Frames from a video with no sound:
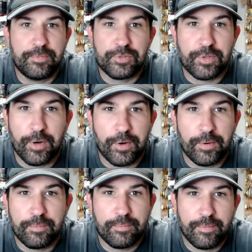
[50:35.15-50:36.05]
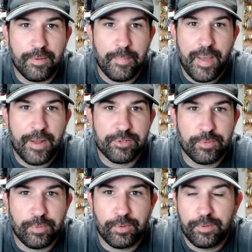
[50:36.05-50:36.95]
skirt
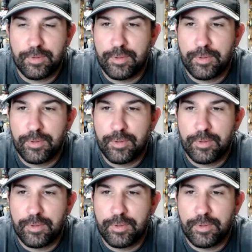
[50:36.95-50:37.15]
imaginable,